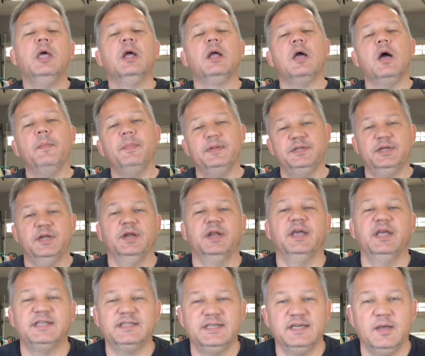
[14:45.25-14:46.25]
Companies are going to
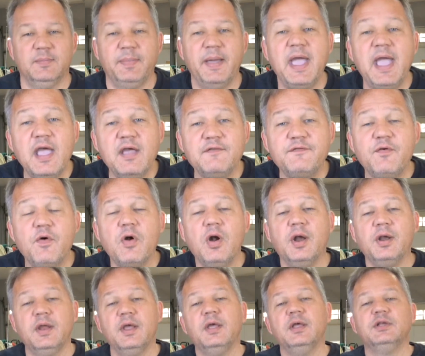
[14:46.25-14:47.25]
get sick of paying for
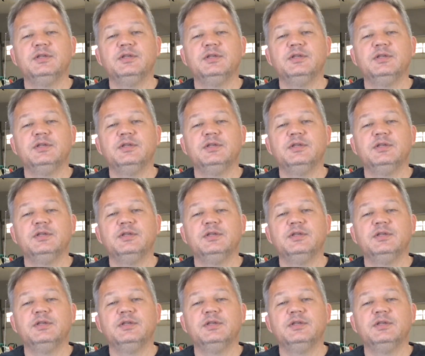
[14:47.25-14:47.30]
it,